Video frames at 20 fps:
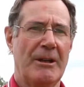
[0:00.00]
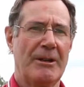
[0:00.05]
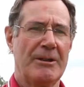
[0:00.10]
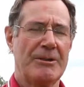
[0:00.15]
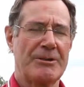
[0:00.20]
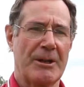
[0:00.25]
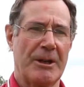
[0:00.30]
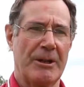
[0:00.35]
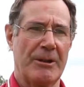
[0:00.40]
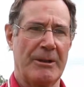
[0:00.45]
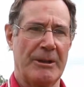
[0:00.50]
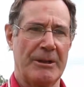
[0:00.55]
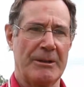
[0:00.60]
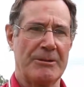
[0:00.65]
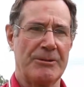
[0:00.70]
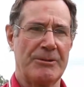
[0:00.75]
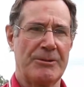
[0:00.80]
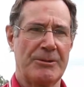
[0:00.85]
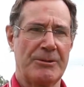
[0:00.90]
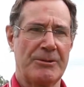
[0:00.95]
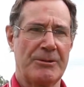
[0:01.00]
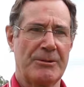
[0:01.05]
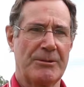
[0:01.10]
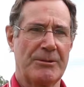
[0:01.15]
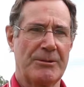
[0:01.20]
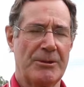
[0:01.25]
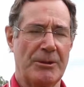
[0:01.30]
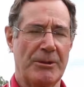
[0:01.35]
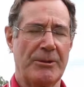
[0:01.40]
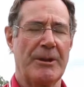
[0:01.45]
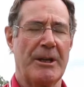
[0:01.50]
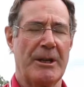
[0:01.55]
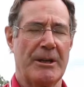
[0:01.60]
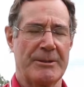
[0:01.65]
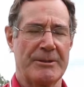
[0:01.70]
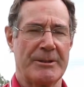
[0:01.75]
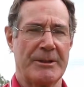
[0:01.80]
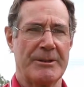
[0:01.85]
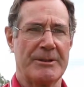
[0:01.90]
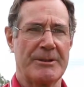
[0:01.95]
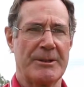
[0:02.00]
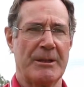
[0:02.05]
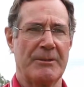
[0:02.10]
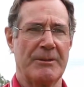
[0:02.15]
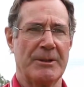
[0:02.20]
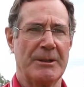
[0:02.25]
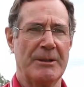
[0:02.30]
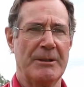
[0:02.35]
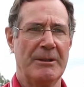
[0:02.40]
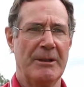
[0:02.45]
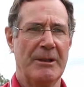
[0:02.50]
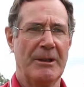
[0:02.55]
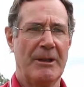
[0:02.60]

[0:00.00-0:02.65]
sown in 2007,